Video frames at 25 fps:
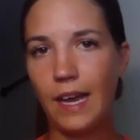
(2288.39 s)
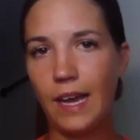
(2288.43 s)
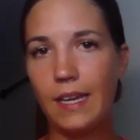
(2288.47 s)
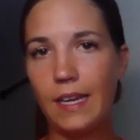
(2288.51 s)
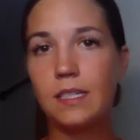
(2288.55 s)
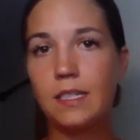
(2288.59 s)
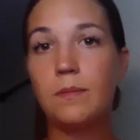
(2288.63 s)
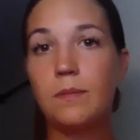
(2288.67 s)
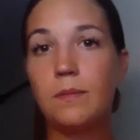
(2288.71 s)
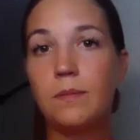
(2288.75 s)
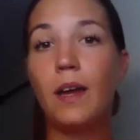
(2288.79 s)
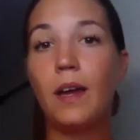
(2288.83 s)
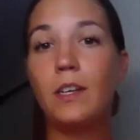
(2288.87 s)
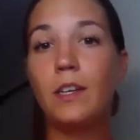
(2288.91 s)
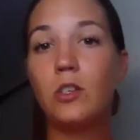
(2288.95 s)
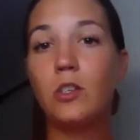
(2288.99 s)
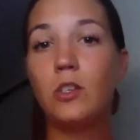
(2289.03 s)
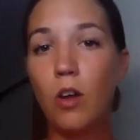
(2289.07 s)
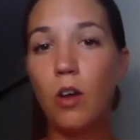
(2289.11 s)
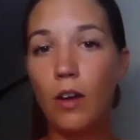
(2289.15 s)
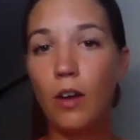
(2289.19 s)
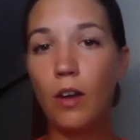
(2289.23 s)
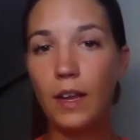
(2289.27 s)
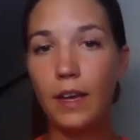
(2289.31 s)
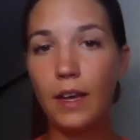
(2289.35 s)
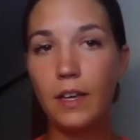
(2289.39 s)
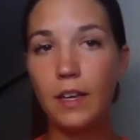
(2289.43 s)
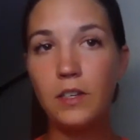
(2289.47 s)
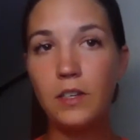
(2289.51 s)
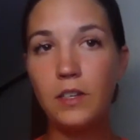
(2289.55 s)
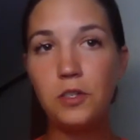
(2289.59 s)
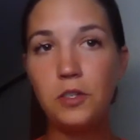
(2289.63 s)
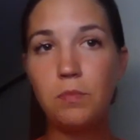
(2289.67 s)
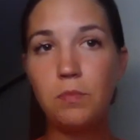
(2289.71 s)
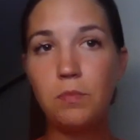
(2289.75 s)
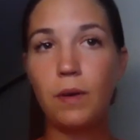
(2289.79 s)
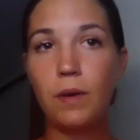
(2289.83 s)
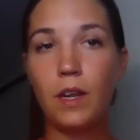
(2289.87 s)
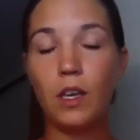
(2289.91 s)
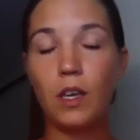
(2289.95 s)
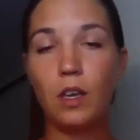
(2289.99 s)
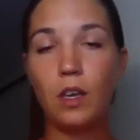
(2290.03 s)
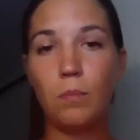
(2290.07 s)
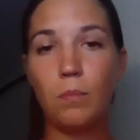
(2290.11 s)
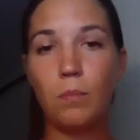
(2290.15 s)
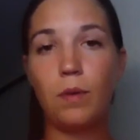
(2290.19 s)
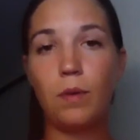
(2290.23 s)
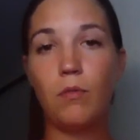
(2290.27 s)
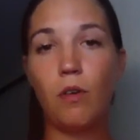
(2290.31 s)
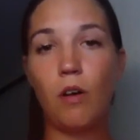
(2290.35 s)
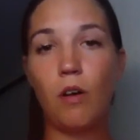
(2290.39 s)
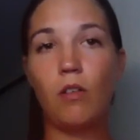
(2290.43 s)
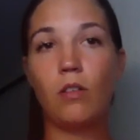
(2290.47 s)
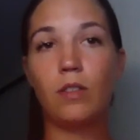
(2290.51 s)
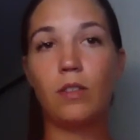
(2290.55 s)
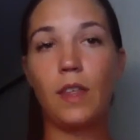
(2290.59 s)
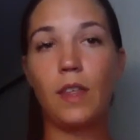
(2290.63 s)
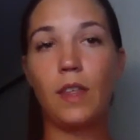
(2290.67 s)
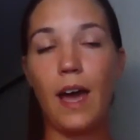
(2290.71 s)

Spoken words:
And to my knowledge, but I could be wrong,